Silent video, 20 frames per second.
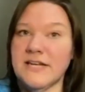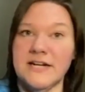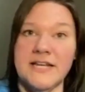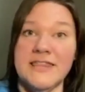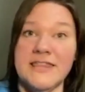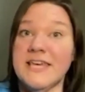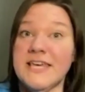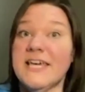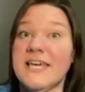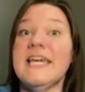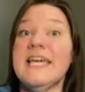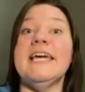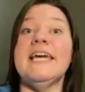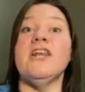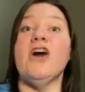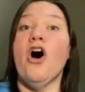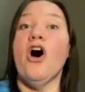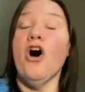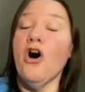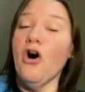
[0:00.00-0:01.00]
said anything
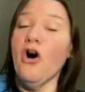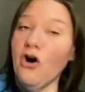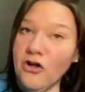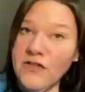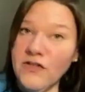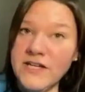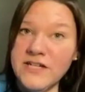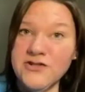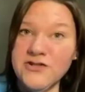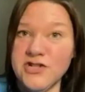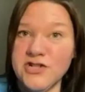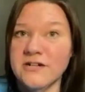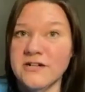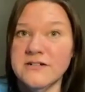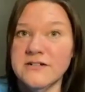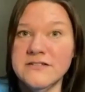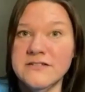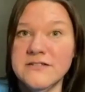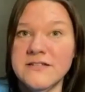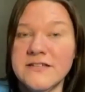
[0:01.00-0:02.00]
in all these
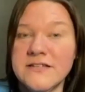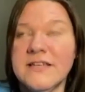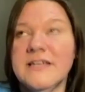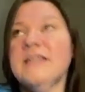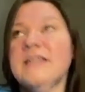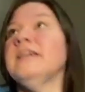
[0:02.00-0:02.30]
years.